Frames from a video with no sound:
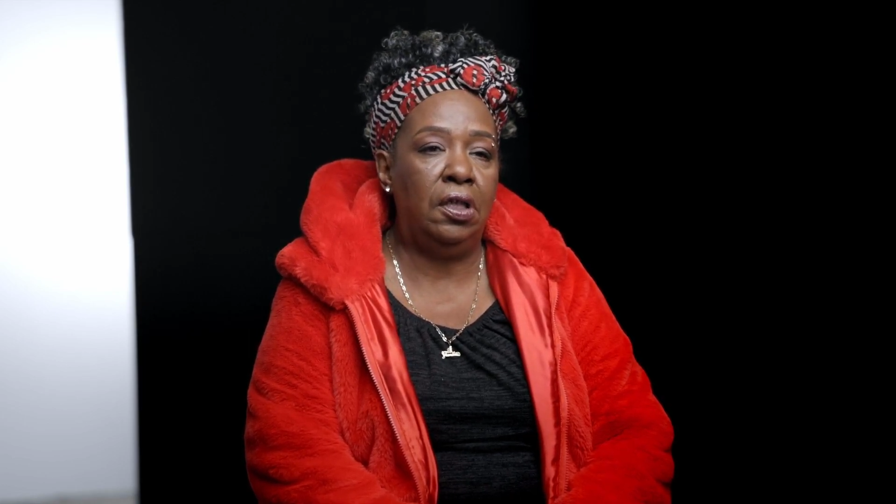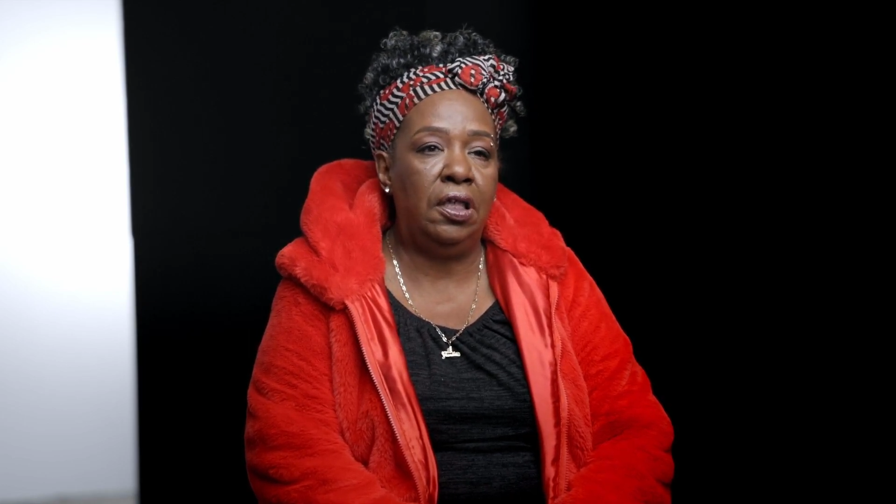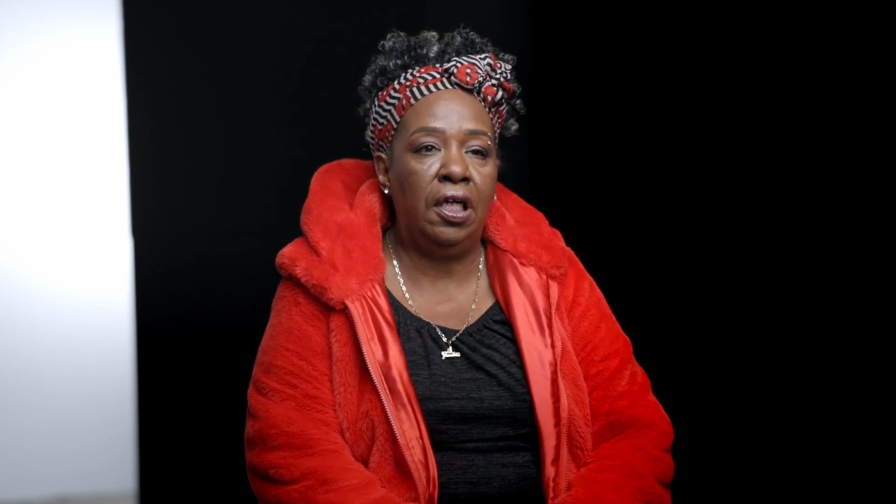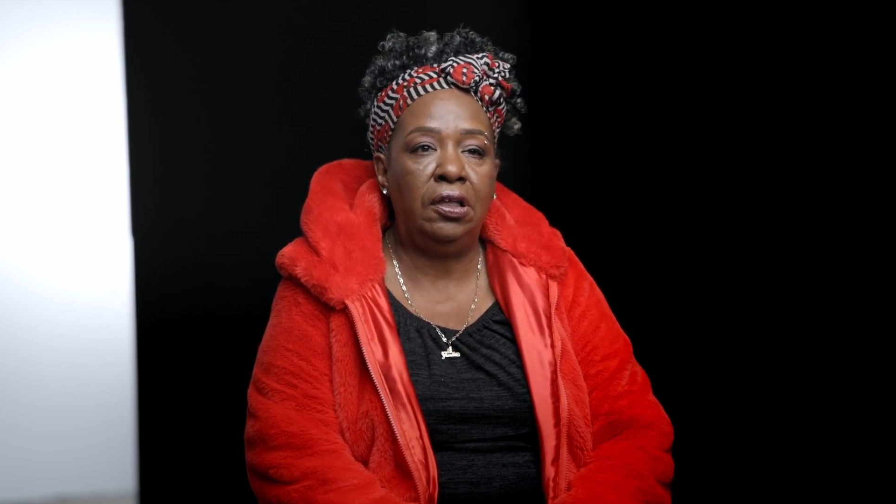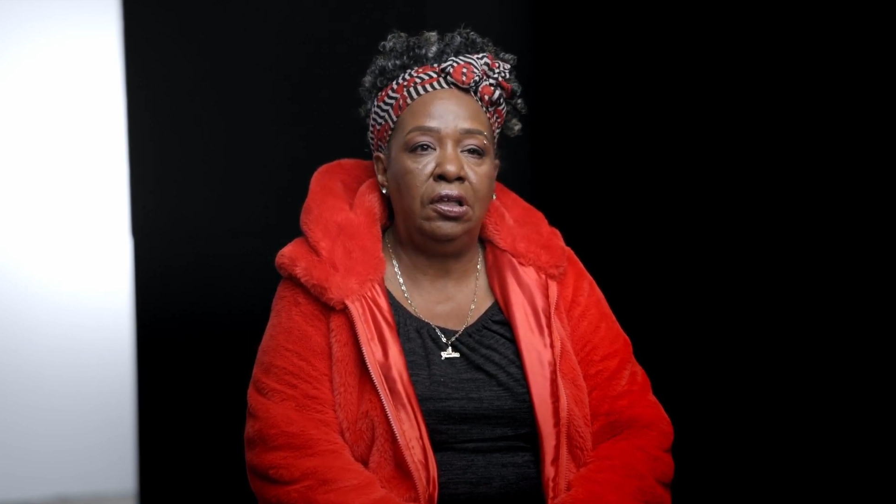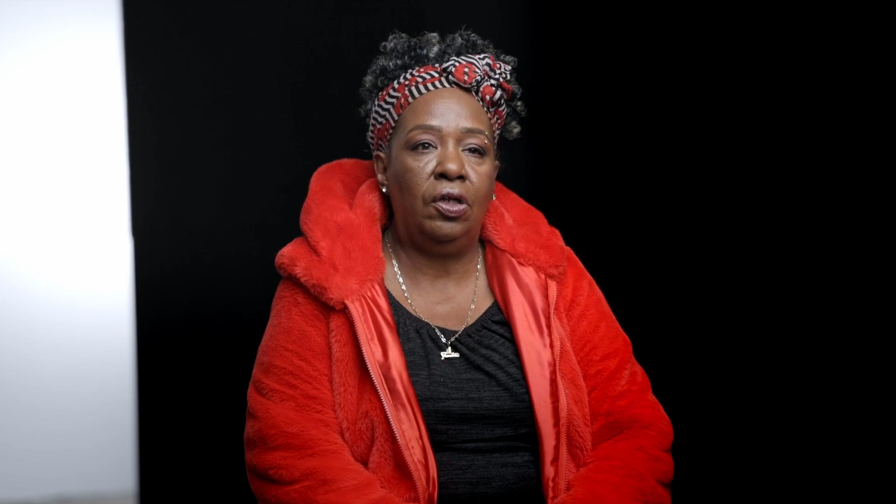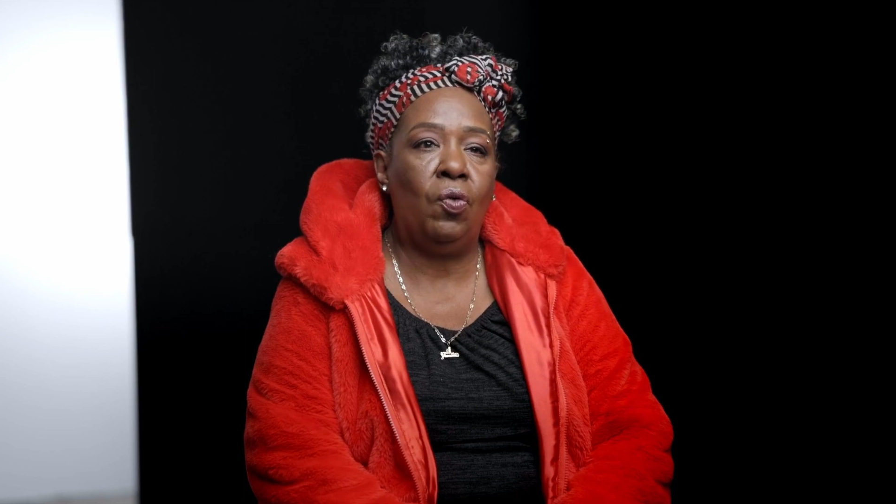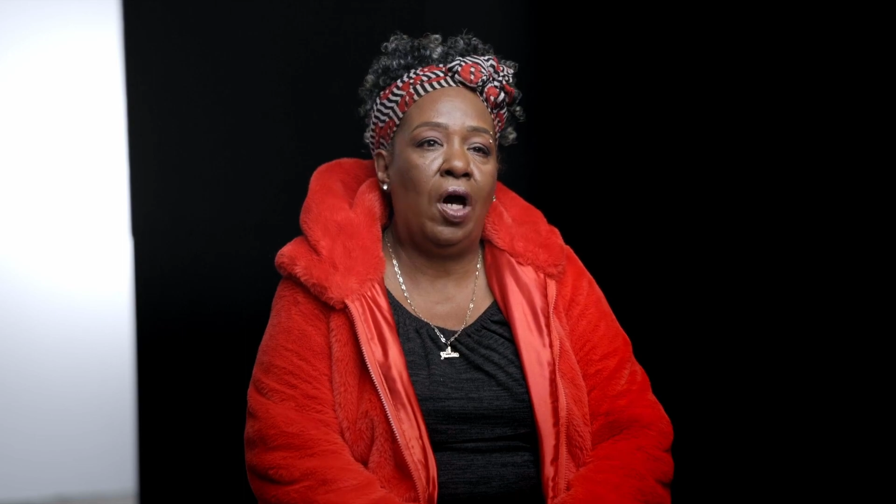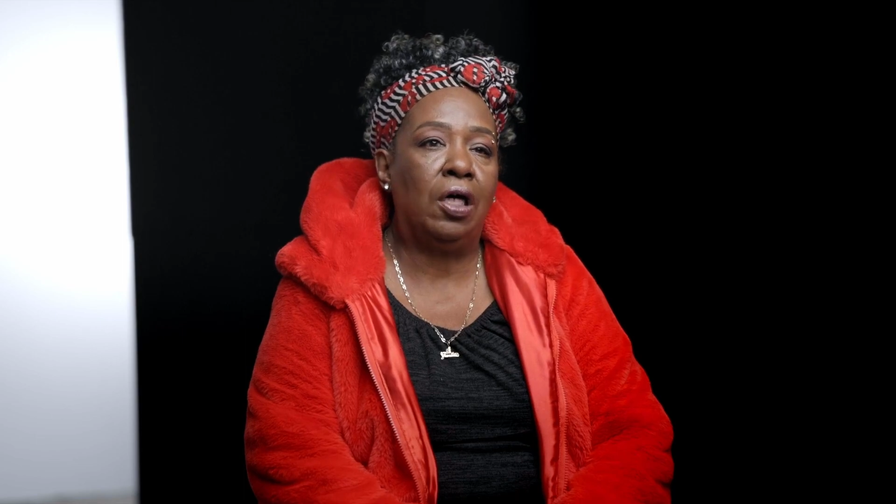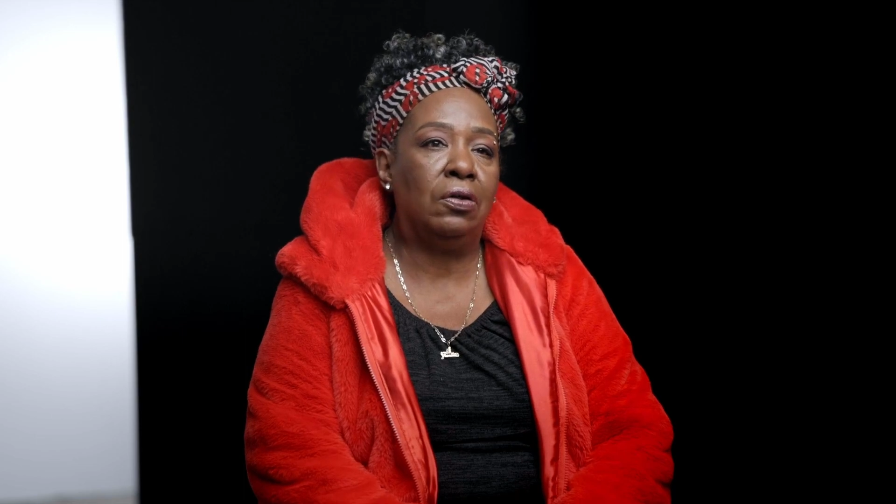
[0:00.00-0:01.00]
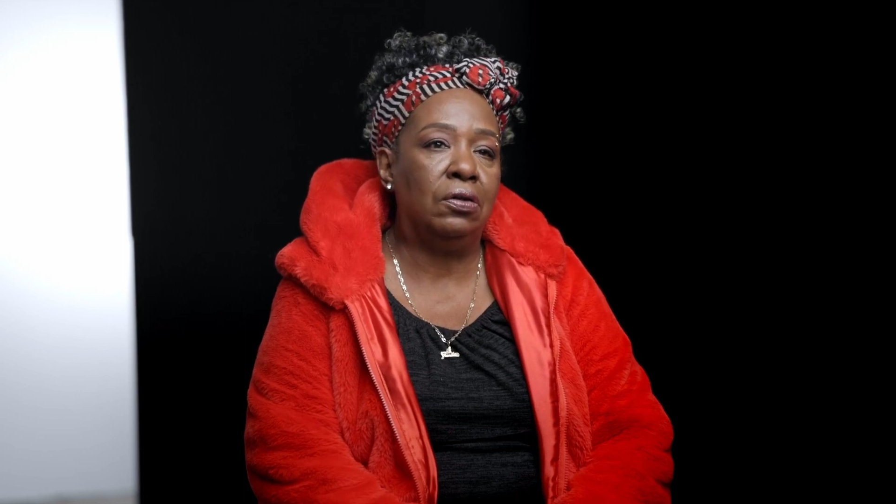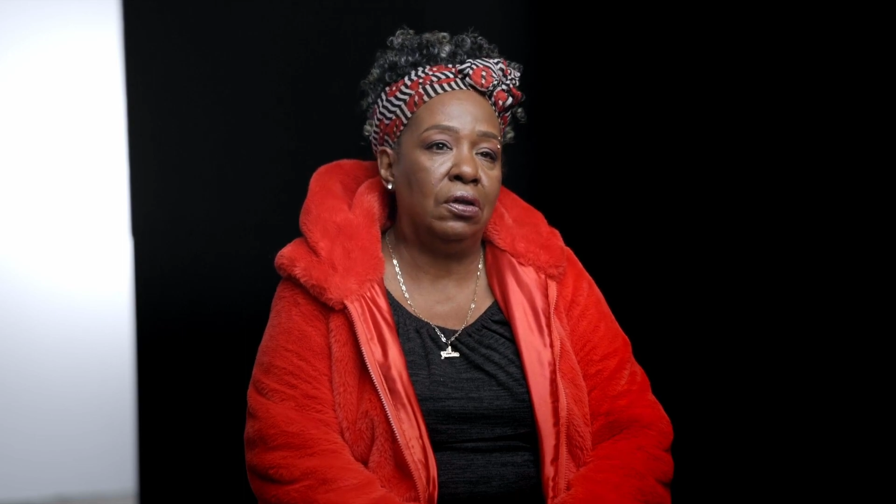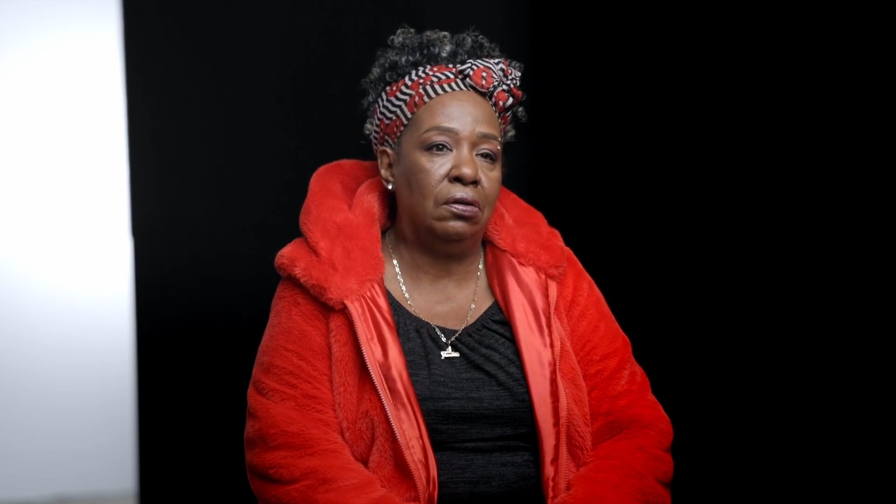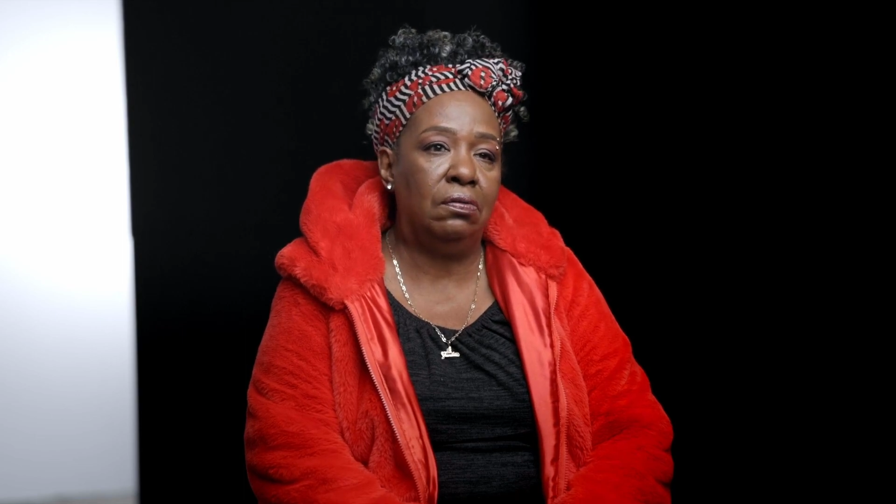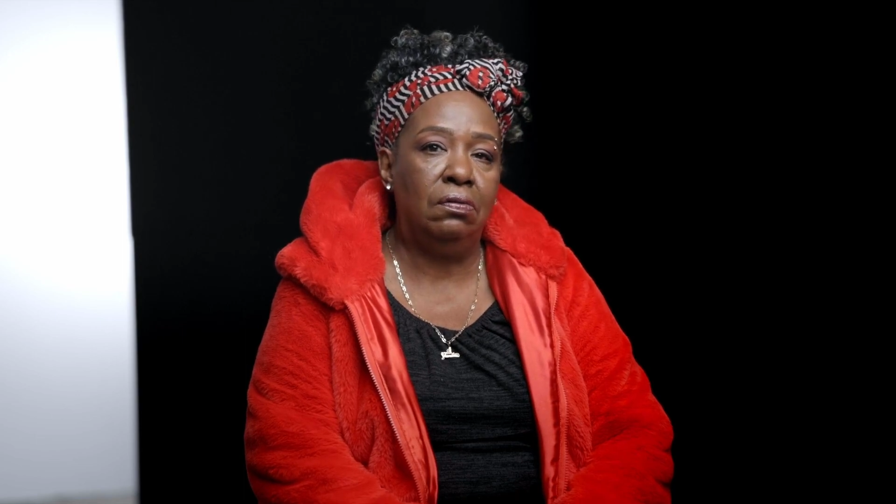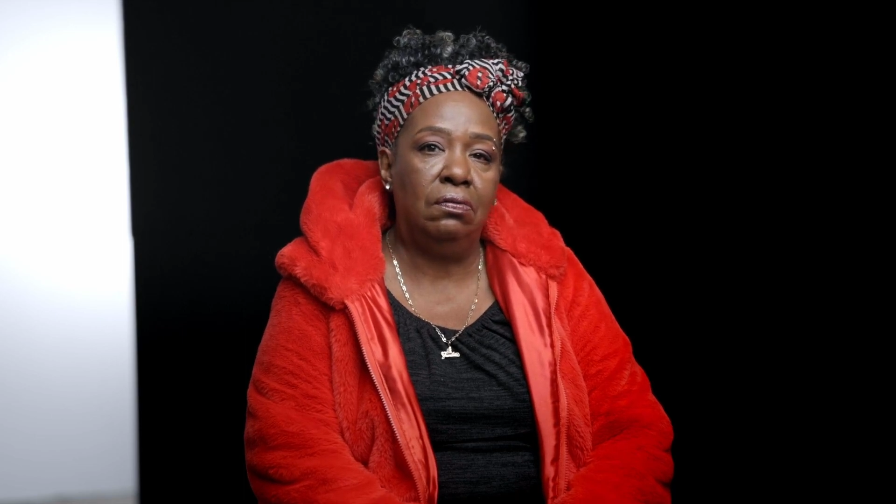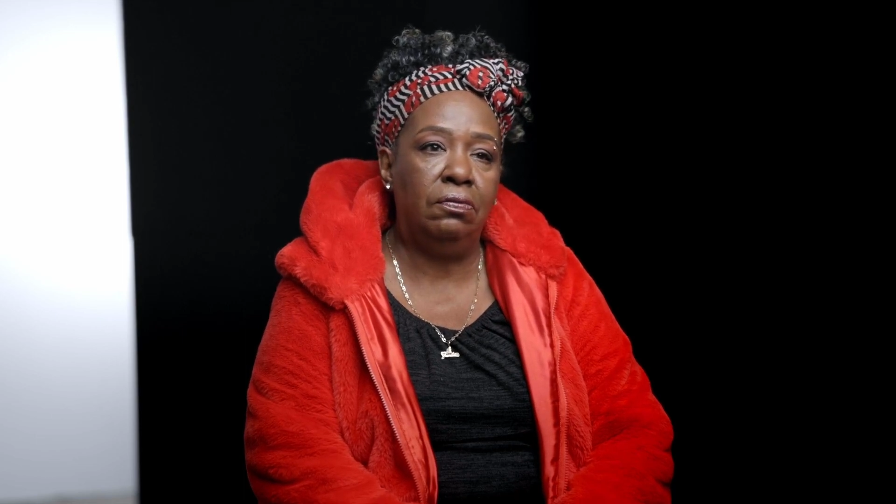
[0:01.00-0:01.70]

get cases of waters and